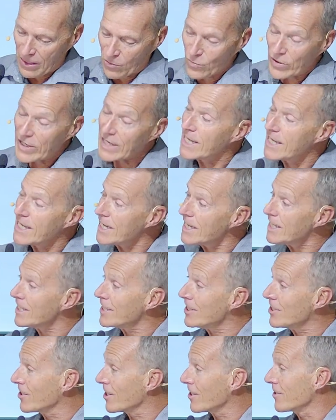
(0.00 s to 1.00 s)
we need
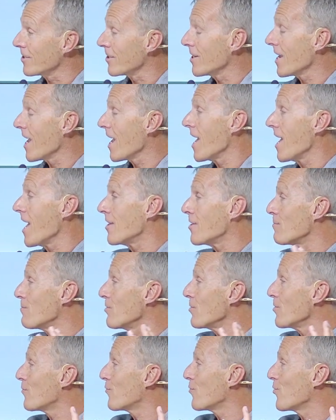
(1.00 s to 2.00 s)
each other. and, and the
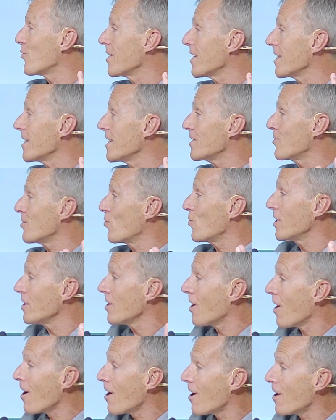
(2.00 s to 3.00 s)
beautiful thing is
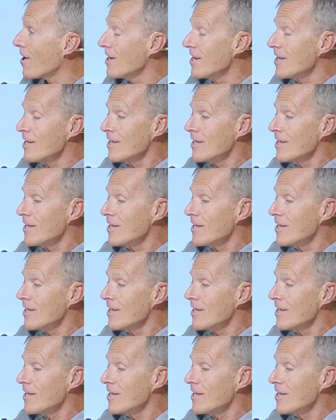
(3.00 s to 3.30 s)
we are